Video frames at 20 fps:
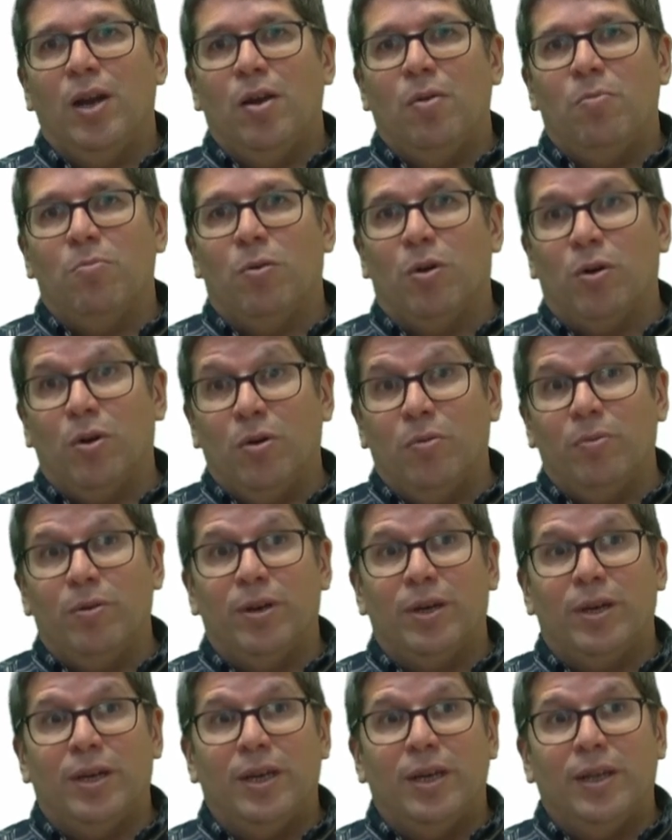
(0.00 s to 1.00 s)

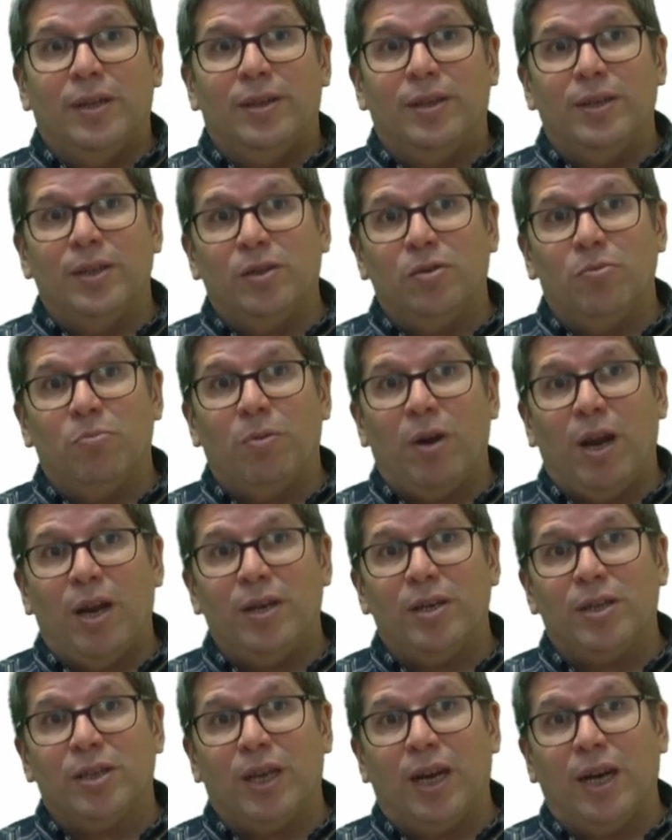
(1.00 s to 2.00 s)
Moreover, these
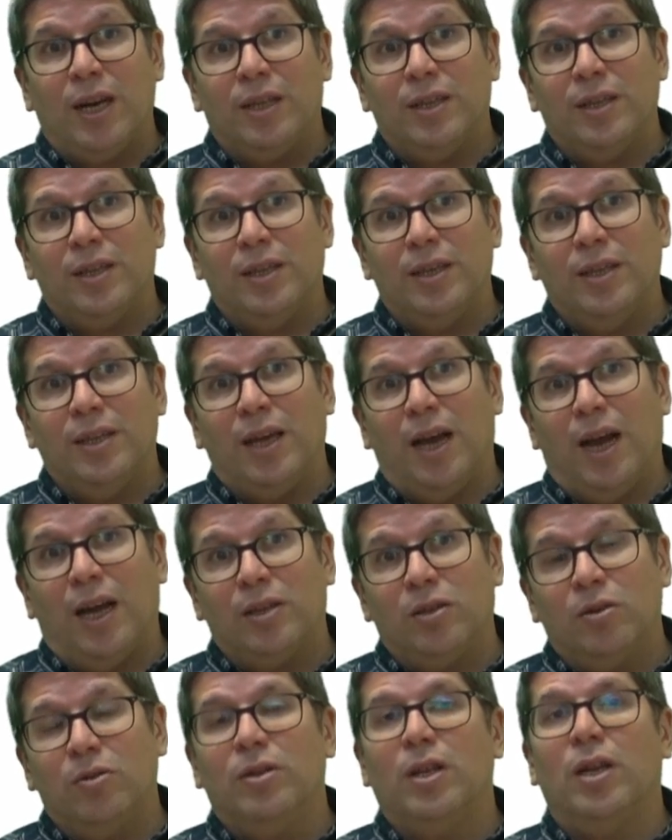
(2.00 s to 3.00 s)
suppliers guarantee a
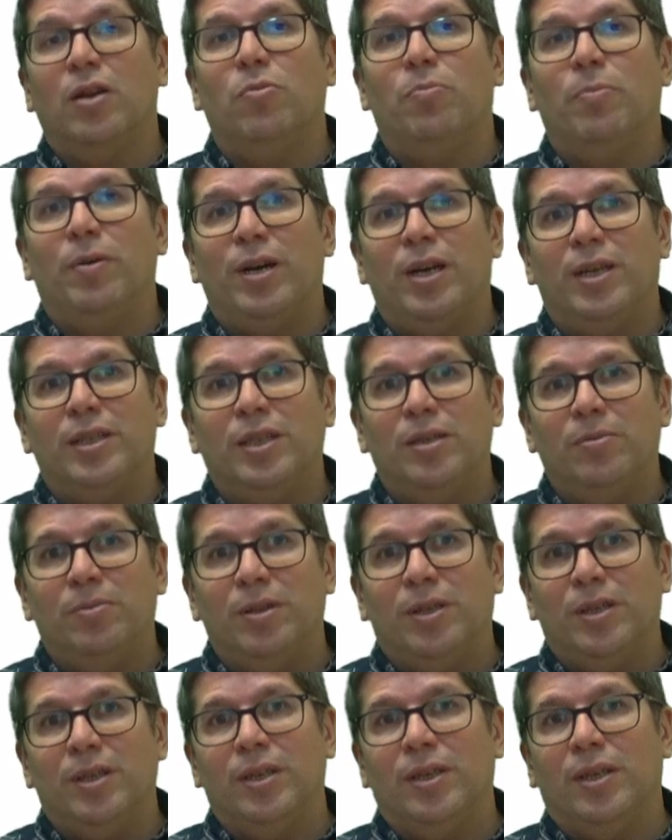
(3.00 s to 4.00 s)
total
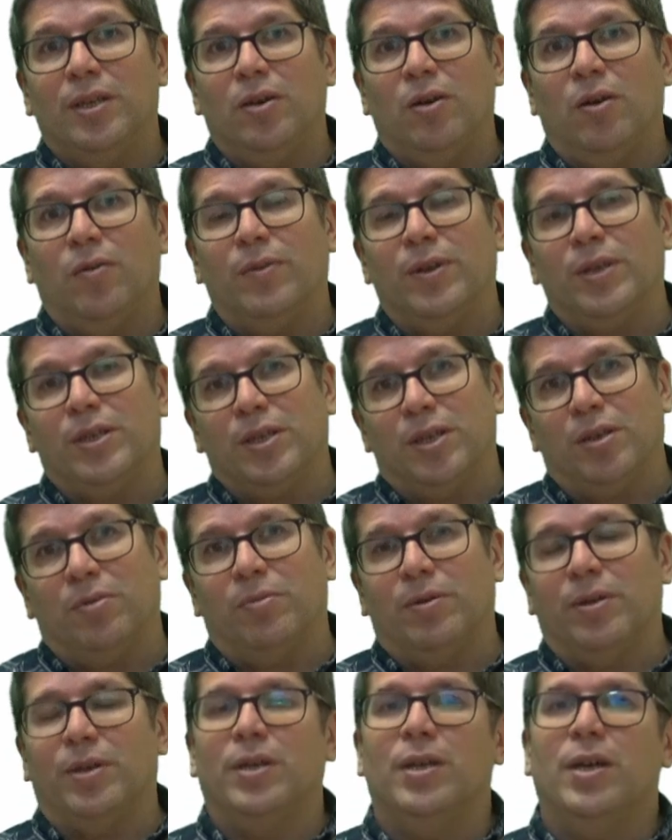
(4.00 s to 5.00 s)
operativity of the
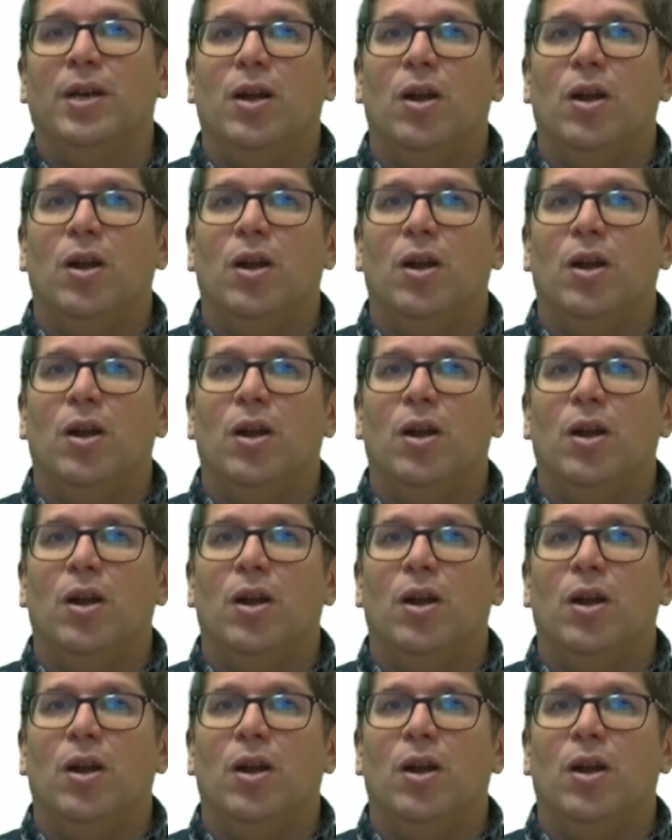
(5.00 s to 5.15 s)
server,